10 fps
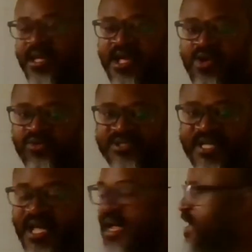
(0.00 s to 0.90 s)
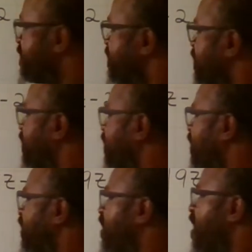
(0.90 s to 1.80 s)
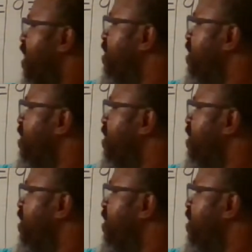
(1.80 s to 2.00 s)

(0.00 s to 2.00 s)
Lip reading: the equal side, and I'll